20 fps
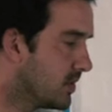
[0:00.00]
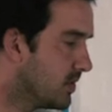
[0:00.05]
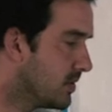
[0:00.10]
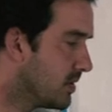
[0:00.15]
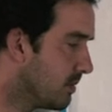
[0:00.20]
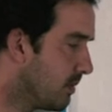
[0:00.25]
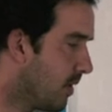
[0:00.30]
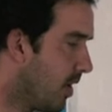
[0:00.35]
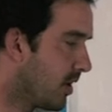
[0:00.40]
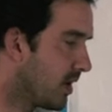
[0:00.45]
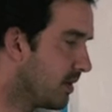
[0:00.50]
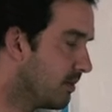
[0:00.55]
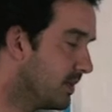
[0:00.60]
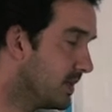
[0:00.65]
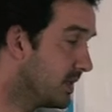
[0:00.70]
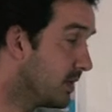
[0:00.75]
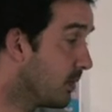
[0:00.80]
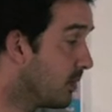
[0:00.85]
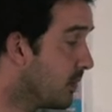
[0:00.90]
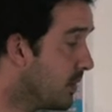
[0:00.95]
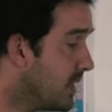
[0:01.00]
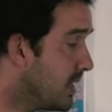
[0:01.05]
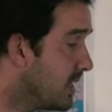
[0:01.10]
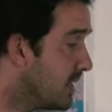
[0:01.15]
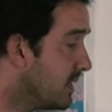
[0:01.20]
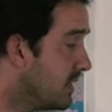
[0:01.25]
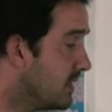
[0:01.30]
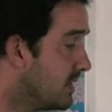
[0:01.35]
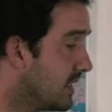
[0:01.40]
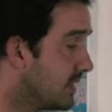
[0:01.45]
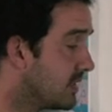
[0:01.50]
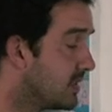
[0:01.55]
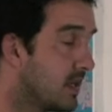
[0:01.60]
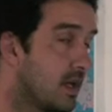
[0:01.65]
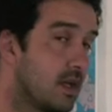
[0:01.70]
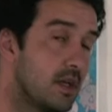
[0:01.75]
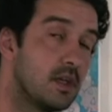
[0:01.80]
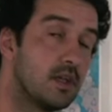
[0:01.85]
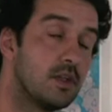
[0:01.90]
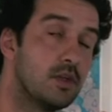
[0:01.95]
to the mark and being aware that
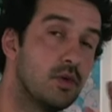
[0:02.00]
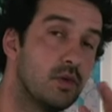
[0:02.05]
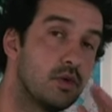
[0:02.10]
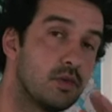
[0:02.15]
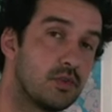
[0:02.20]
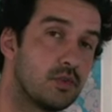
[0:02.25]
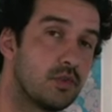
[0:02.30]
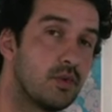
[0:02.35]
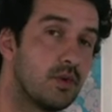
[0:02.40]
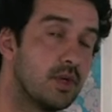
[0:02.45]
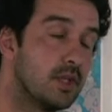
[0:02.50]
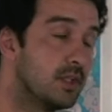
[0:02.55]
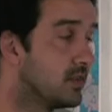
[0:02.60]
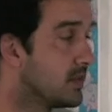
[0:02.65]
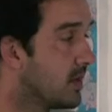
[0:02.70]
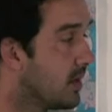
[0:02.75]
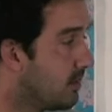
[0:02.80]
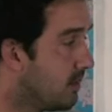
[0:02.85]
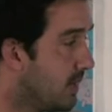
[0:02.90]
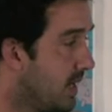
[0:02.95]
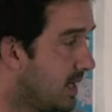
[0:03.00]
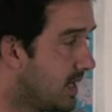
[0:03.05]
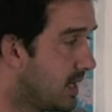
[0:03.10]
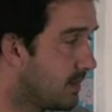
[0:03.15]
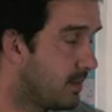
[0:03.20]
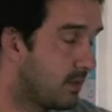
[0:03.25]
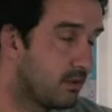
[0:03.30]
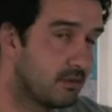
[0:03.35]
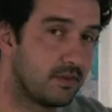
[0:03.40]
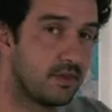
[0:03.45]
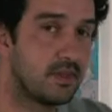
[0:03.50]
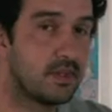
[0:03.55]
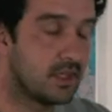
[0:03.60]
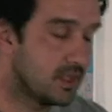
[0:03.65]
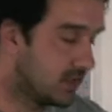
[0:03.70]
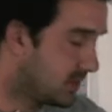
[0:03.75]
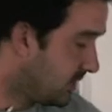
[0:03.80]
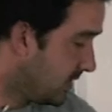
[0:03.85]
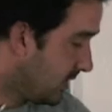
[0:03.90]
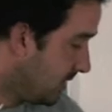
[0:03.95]
your drawings are made up of a